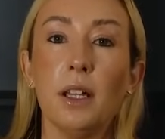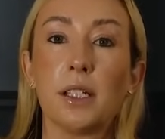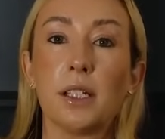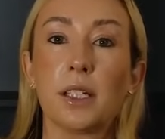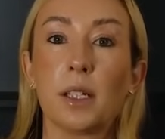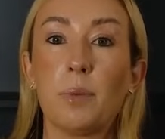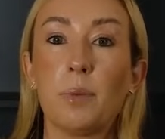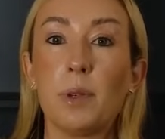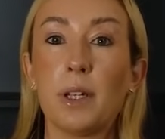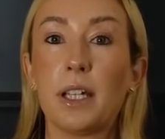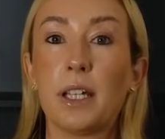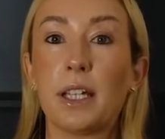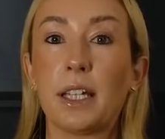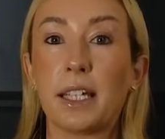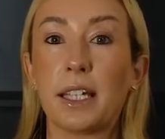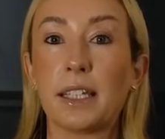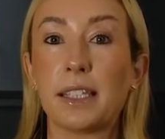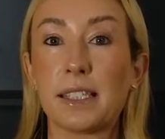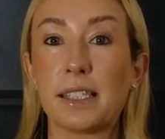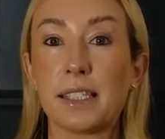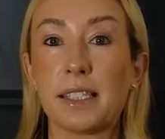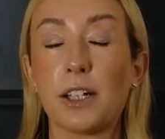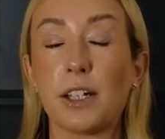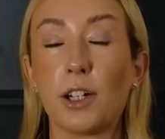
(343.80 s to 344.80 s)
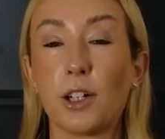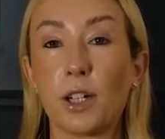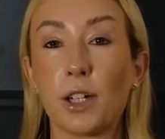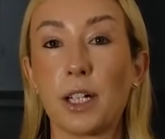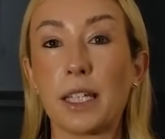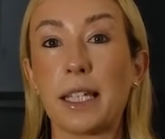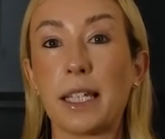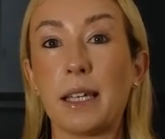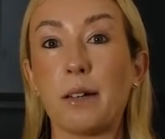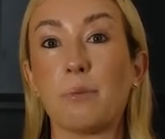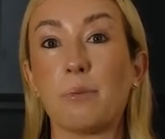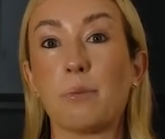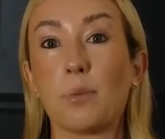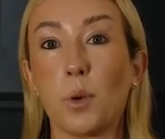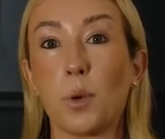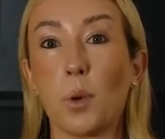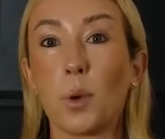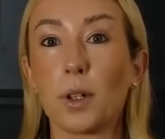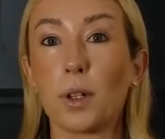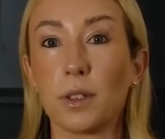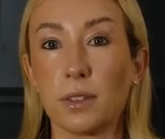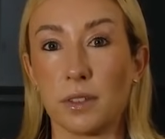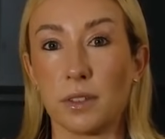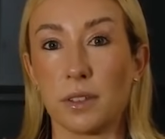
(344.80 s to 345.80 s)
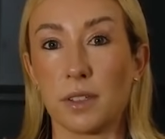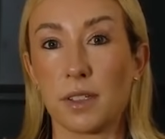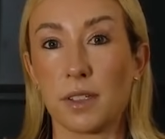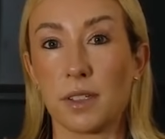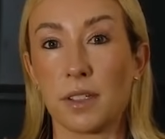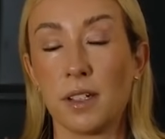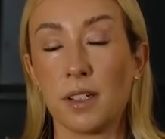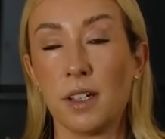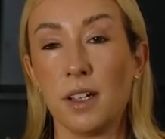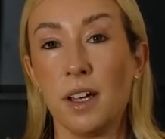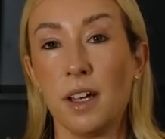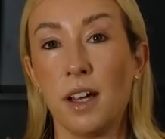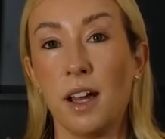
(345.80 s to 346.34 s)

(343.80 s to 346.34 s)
to be considering the importance